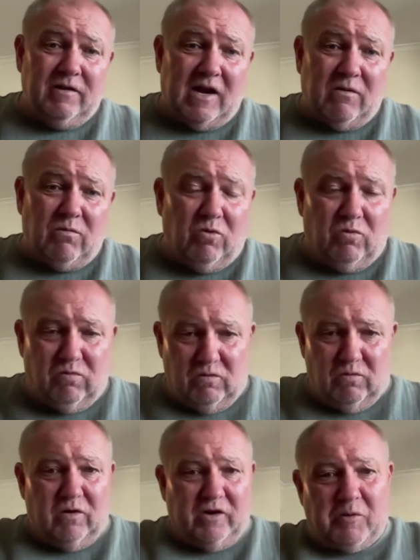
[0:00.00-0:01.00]

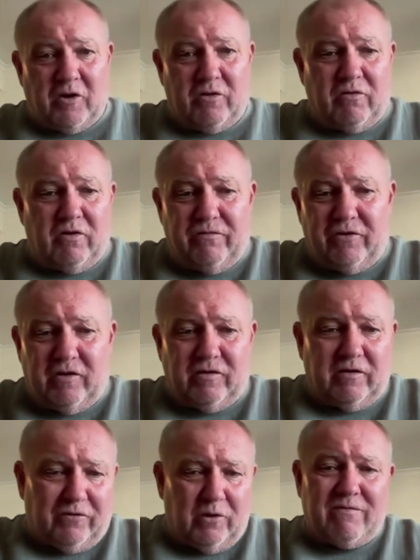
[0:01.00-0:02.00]
We'll respond to the reviews.
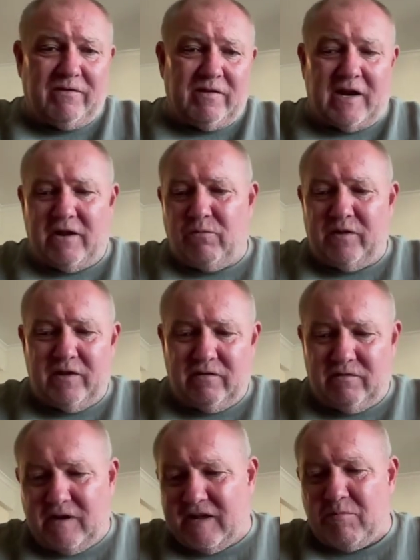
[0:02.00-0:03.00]
If you haven't done it
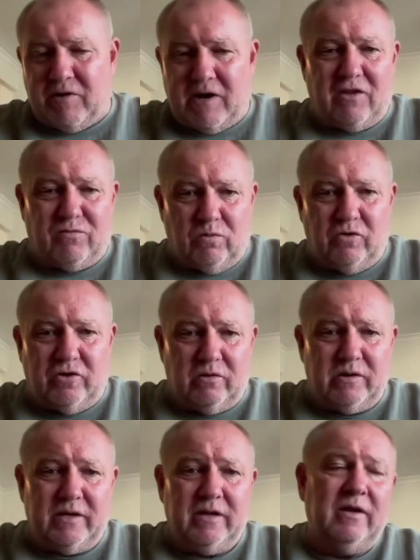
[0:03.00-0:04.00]
within a couple of days, we'll
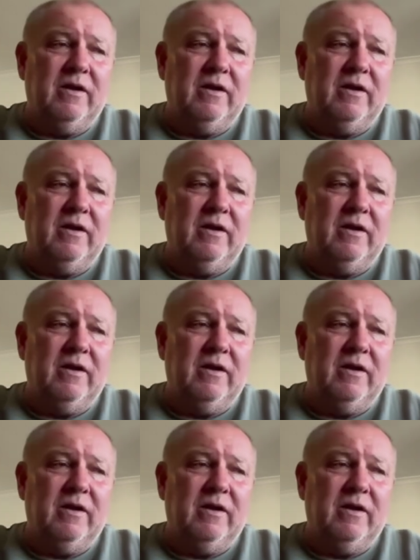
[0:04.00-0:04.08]
do it.